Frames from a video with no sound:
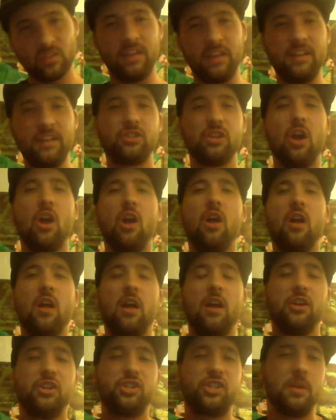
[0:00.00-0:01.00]
in his
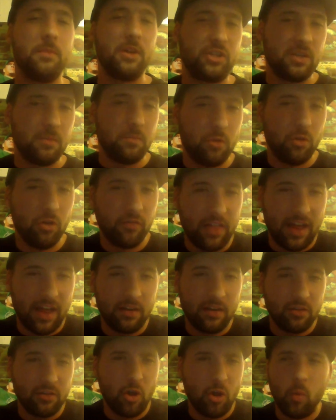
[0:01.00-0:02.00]
submission move that
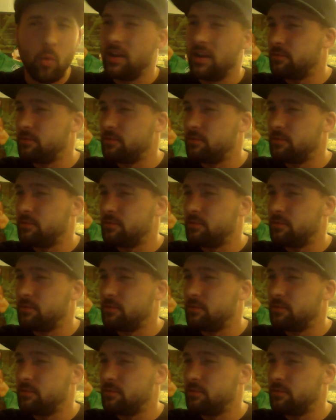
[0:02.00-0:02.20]
no one